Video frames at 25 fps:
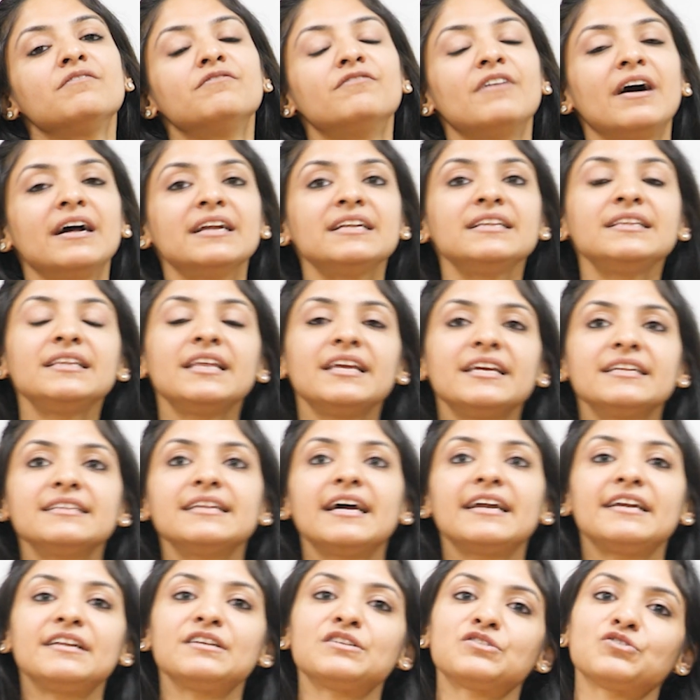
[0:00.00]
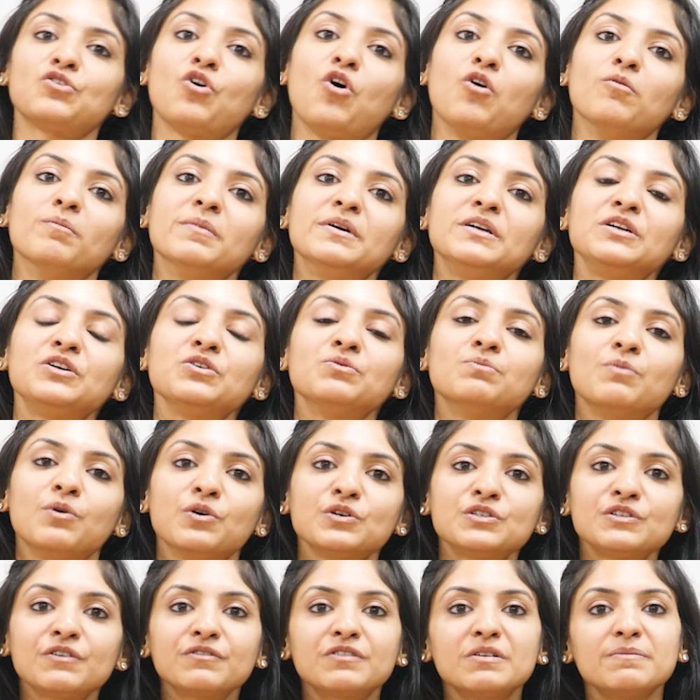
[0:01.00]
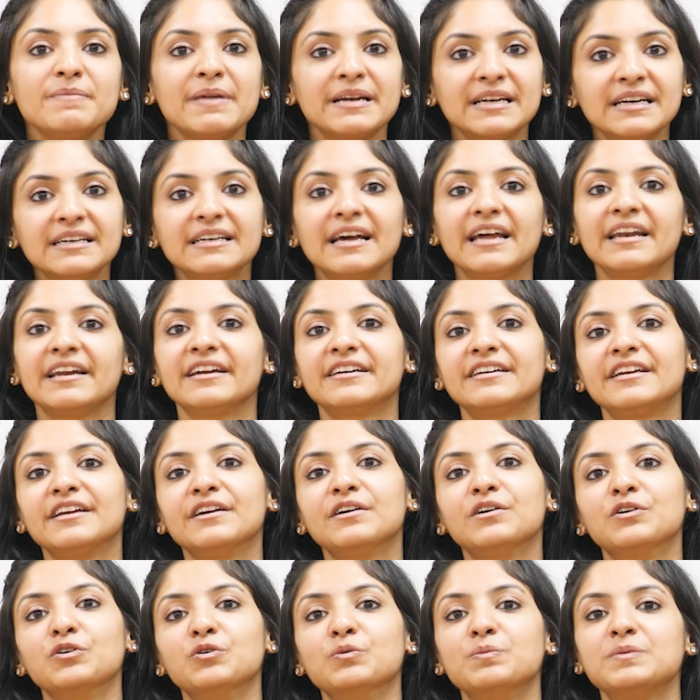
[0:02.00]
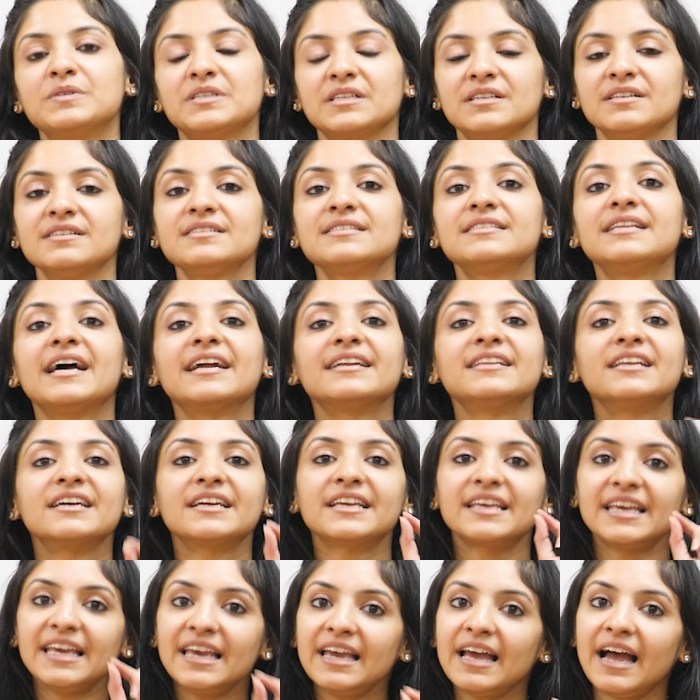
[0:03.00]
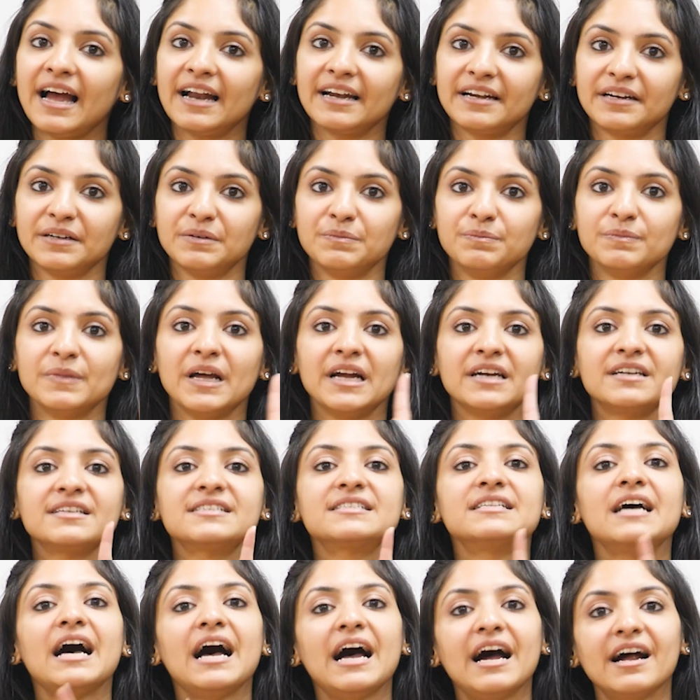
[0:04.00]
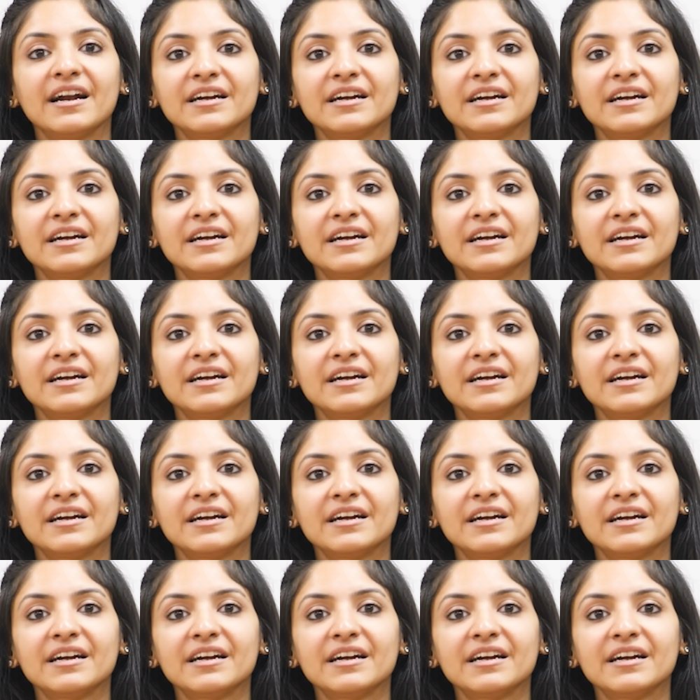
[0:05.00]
One thing that is common to most of the meta-directing groups is that the key atom, that is the